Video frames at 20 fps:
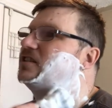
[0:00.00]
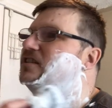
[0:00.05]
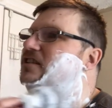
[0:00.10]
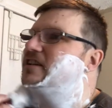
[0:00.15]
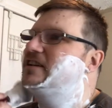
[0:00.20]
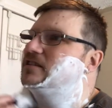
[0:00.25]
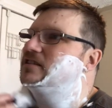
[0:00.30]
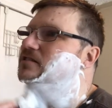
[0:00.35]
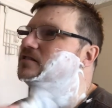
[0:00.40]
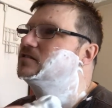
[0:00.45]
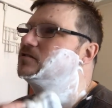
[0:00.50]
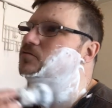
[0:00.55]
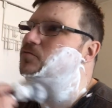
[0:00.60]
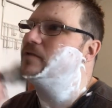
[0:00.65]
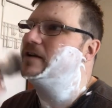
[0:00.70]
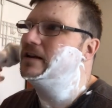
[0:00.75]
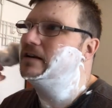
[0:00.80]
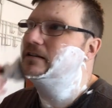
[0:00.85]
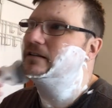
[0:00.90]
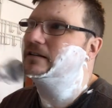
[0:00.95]
a nice
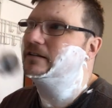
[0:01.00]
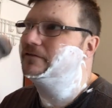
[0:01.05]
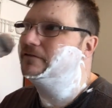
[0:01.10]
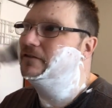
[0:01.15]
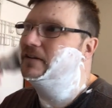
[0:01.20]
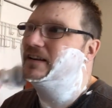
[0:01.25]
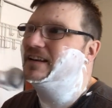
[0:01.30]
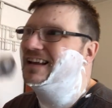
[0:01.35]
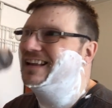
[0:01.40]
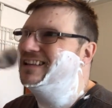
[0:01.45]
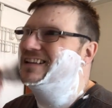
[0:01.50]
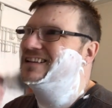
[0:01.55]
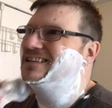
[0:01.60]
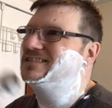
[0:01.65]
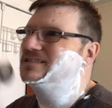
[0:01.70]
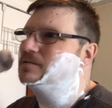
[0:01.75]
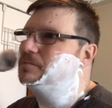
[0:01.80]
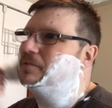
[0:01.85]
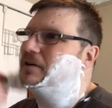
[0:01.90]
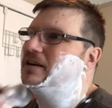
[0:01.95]
sweet like vanilla
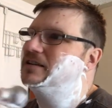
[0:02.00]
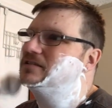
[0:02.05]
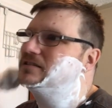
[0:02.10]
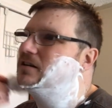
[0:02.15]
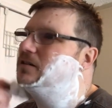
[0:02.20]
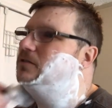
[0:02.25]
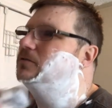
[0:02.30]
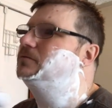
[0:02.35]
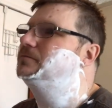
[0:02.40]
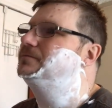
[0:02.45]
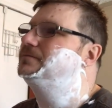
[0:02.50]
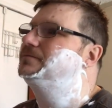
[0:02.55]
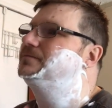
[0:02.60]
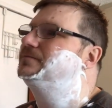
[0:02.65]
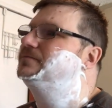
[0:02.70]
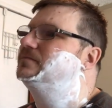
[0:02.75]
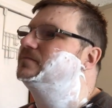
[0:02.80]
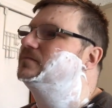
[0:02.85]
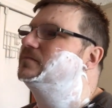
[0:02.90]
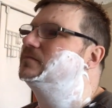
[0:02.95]
espresso.
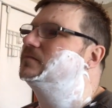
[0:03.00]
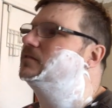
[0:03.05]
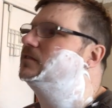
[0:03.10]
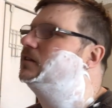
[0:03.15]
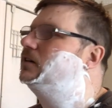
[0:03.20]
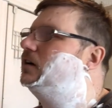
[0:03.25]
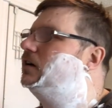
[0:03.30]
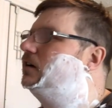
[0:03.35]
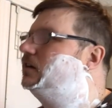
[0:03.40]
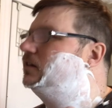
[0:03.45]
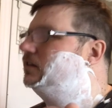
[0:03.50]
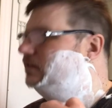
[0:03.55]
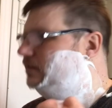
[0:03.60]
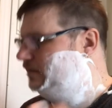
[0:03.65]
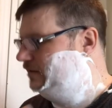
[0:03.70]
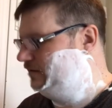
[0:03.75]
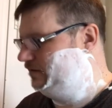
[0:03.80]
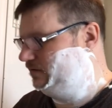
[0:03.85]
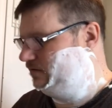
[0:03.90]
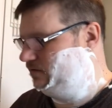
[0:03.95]
Oh,
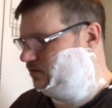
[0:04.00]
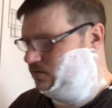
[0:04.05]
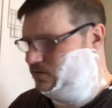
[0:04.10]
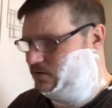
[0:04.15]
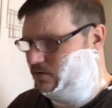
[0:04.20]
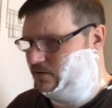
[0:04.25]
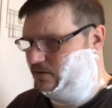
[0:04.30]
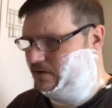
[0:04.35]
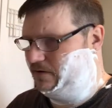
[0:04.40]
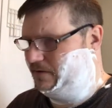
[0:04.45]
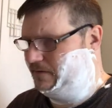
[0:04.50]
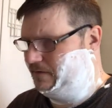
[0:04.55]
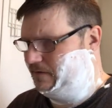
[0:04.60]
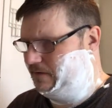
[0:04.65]
so good.